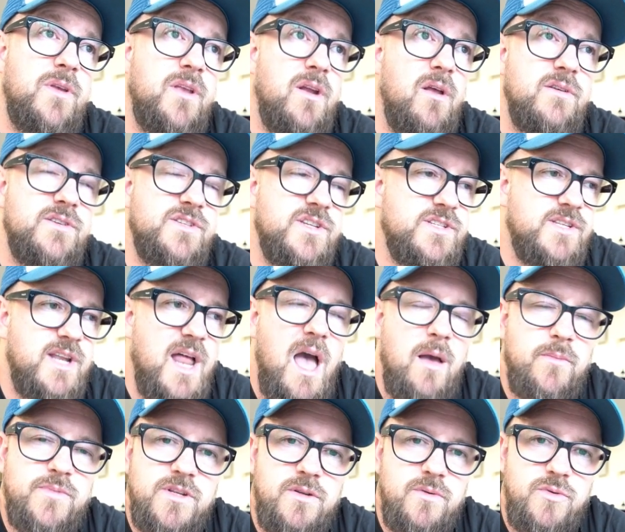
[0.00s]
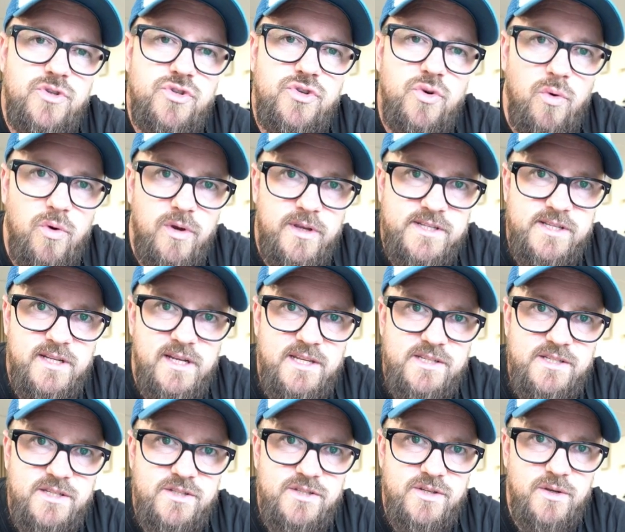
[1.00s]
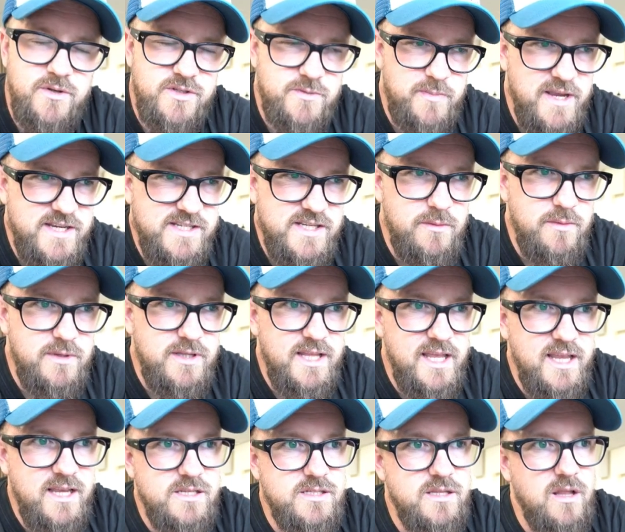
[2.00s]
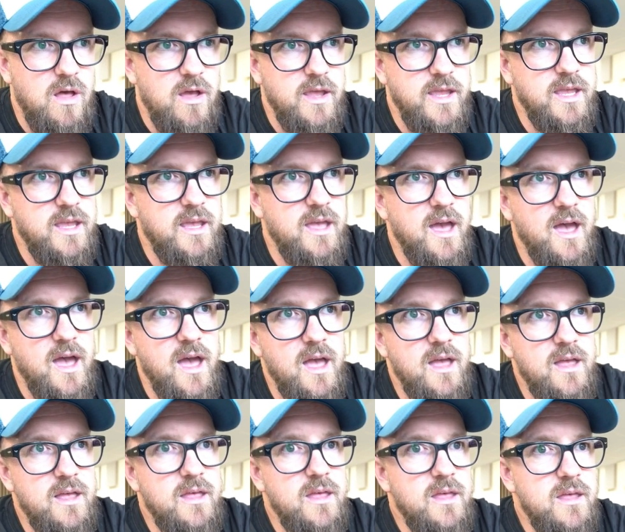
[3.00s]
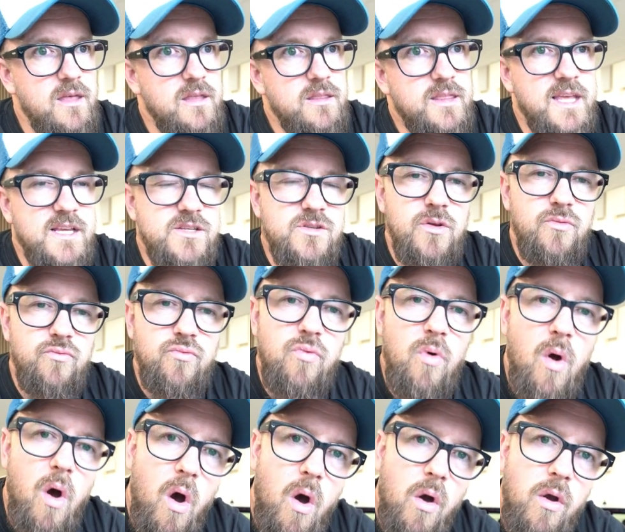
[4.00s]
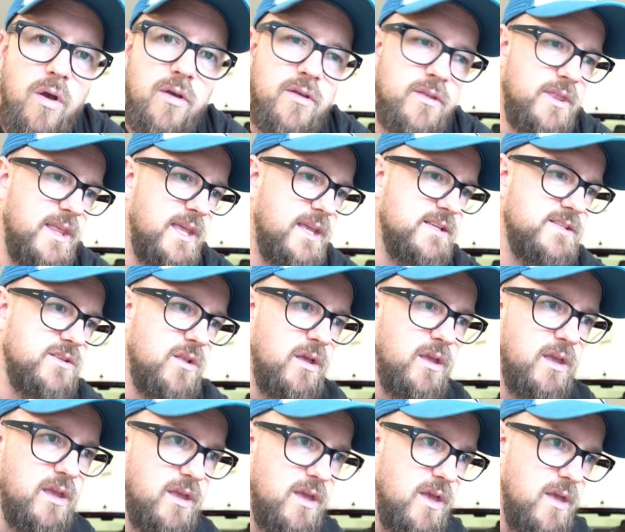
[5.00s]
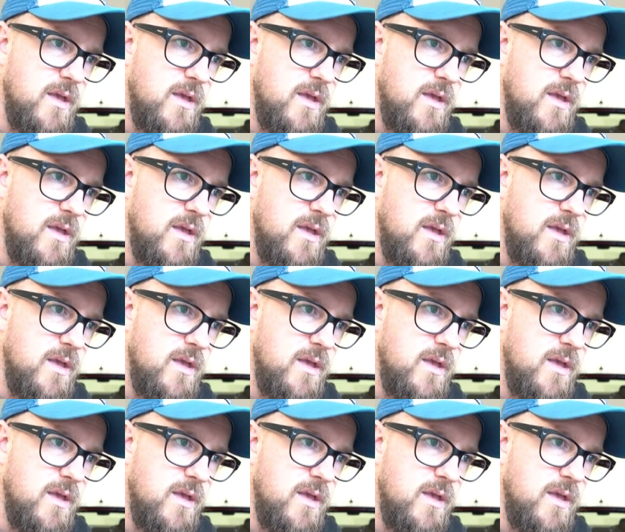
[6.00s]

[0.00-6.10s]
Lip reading: you know, it's just an absolute joy to listen to, especially with things like rock, things like